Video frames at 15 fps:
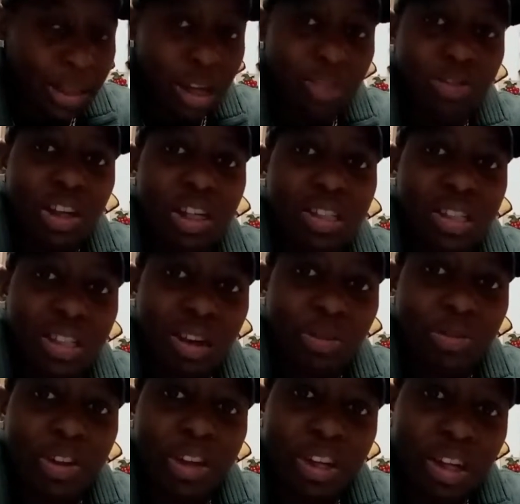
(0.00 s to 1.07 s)
love
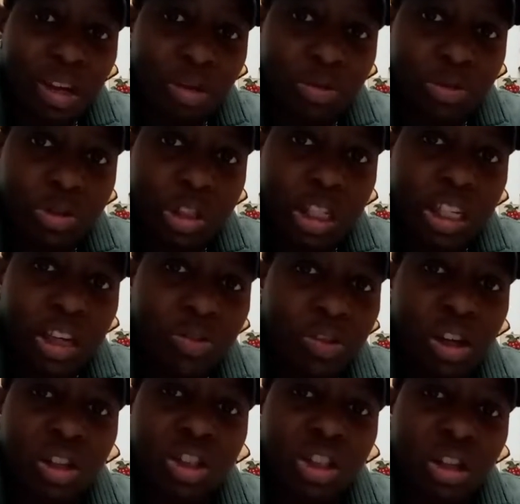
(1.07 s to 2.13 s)
yourself enough to give
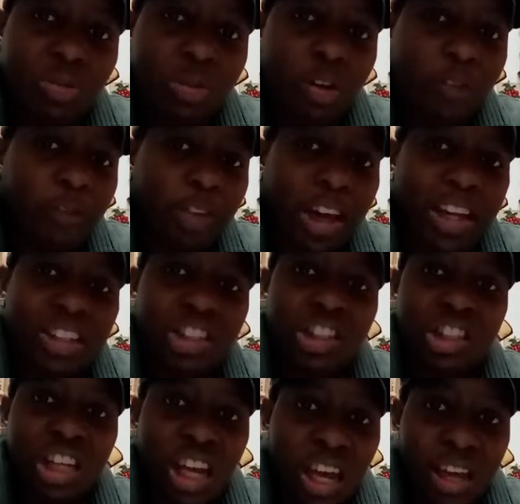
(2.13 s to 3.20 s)
yourself a fair
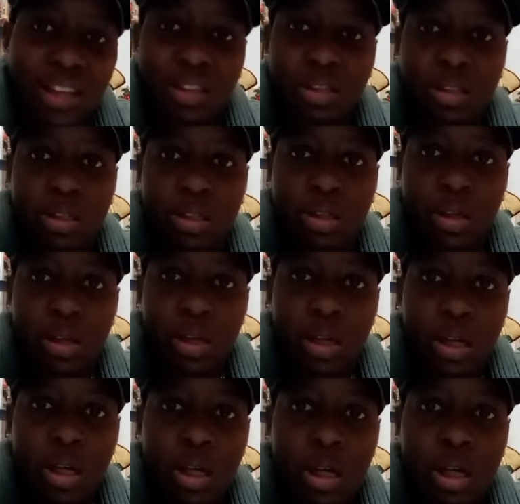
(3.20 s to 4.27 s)
chance.
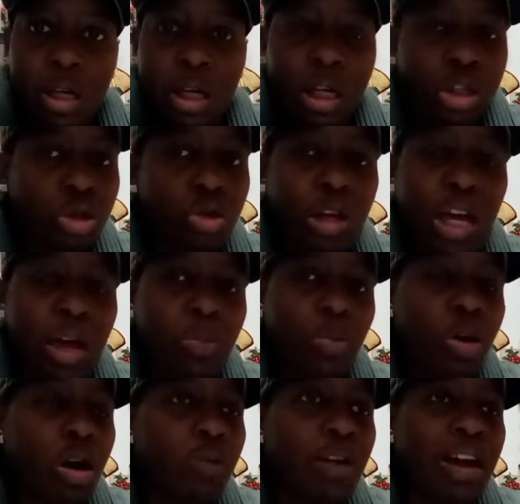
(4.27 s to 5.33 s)
Because you can't
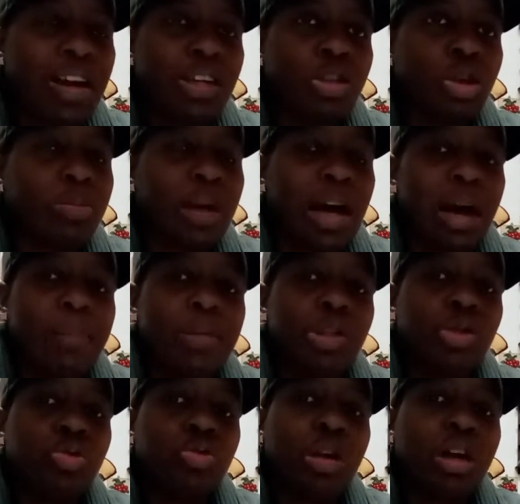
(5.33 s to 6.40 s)
walk around here talking about how
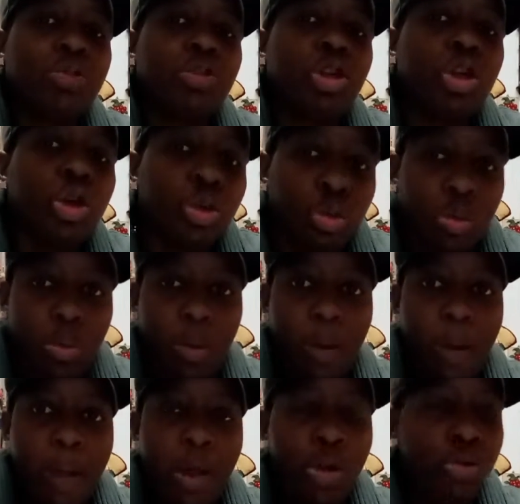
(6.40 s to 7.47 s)
much you love you.
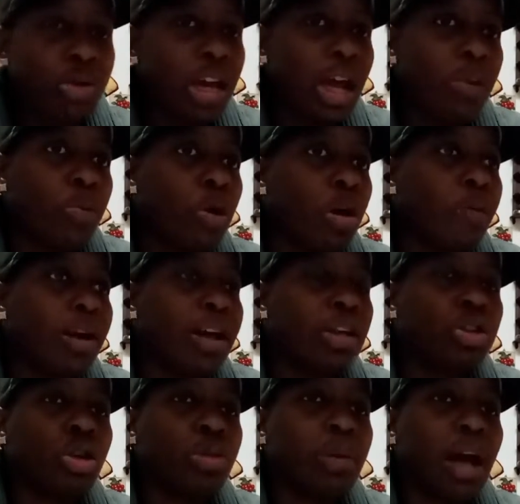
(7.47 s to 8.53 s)
You can't walk around
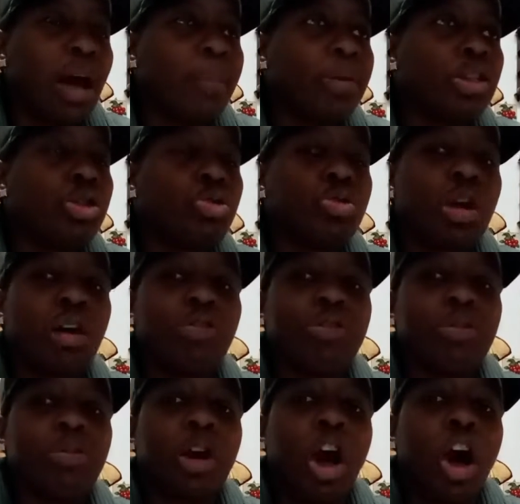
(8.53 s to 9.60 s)
here talking about how much you come
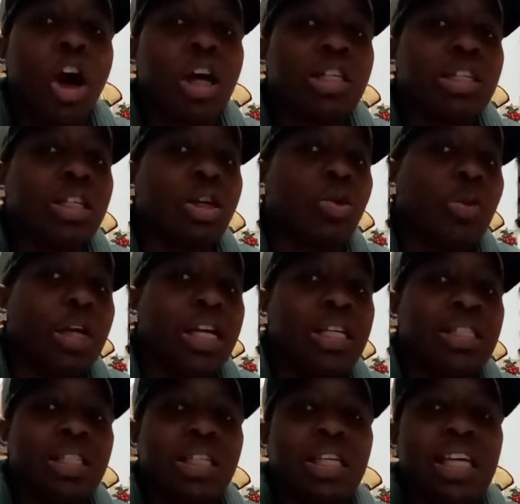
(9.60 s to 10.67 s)
from gods and
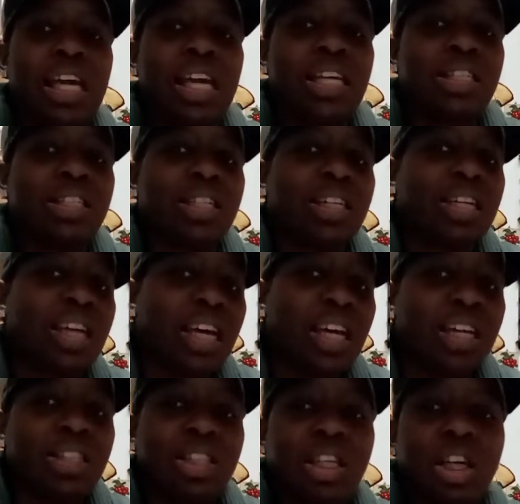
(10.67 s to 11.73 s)
queens and kings
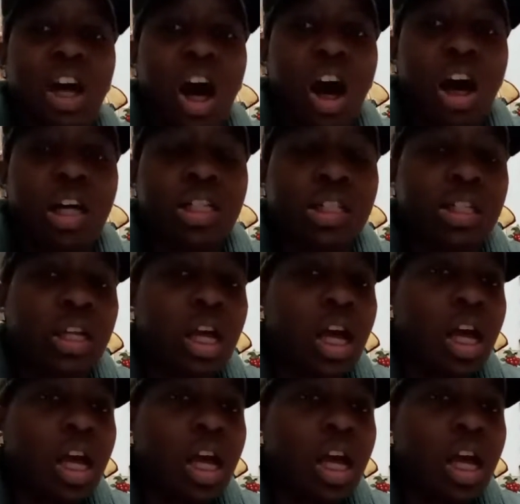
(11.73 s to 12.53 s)
and gods and